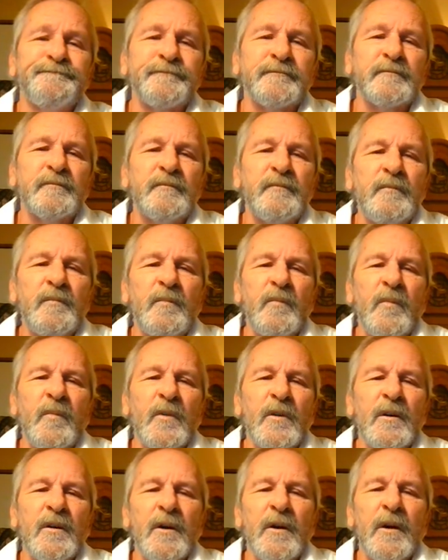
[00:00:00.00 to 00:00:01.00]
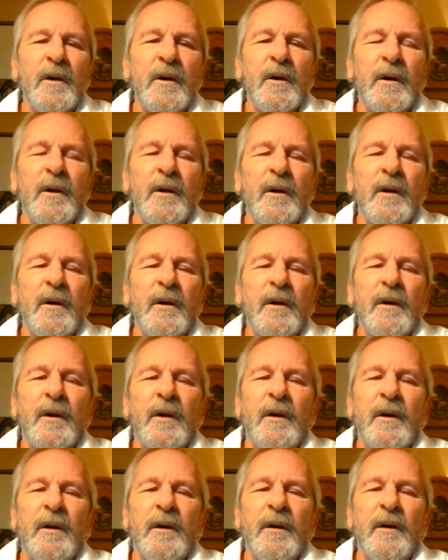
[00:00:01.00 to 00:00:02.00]

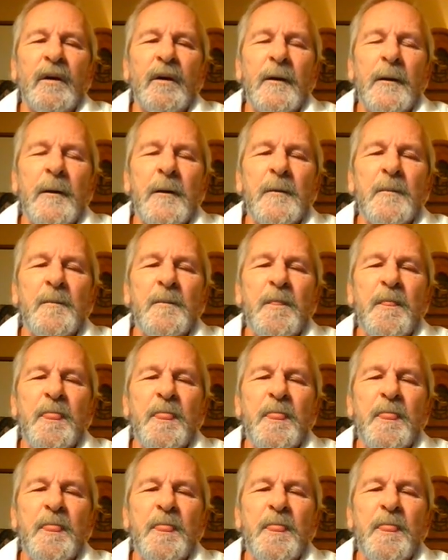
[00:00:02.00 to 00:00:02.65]
No one is speaking in this clip.